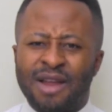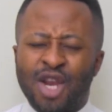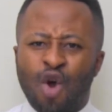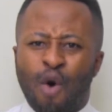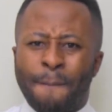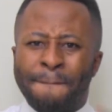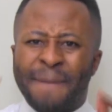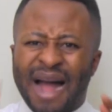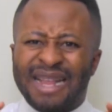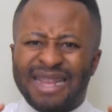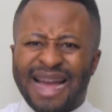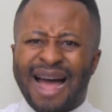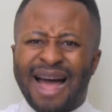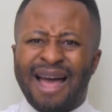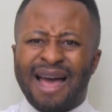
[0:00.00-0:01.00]
No
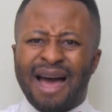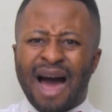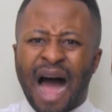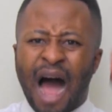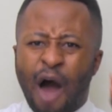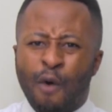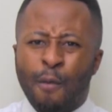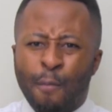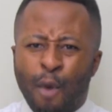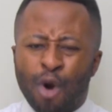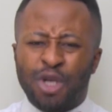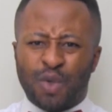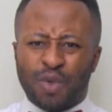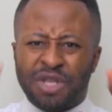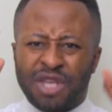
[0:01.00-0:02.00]
matter how
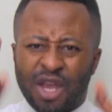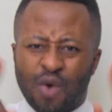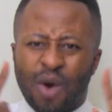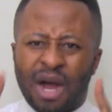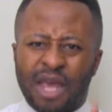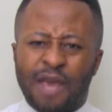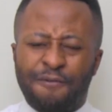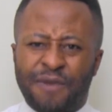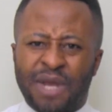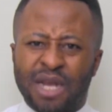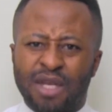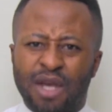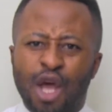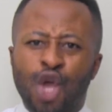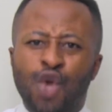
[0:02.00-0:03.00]
much you think you are
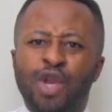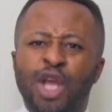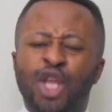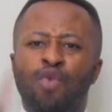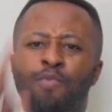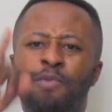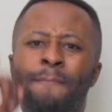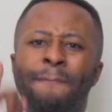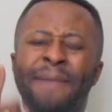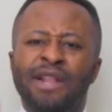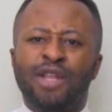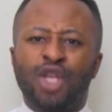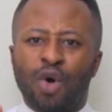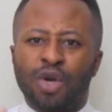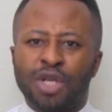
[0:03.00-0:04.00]
gifted, you need to be
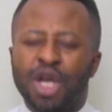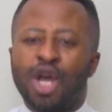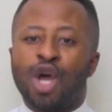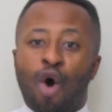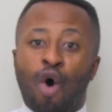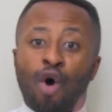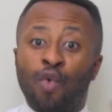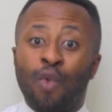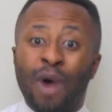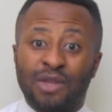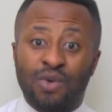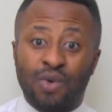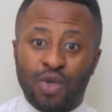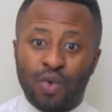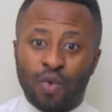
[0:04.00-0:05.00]
mentored on
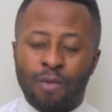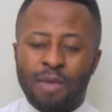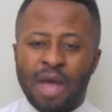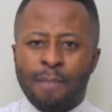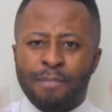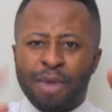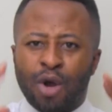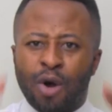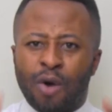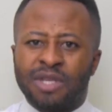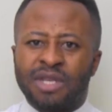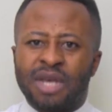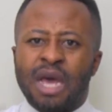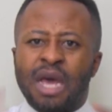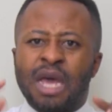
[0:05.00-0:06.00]
what to do.
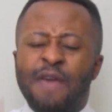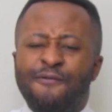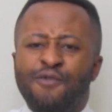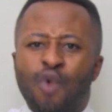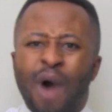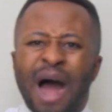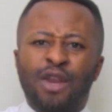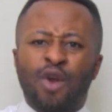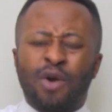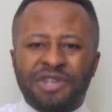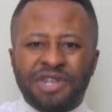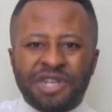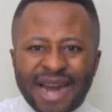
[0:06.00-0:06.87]
Because if you are not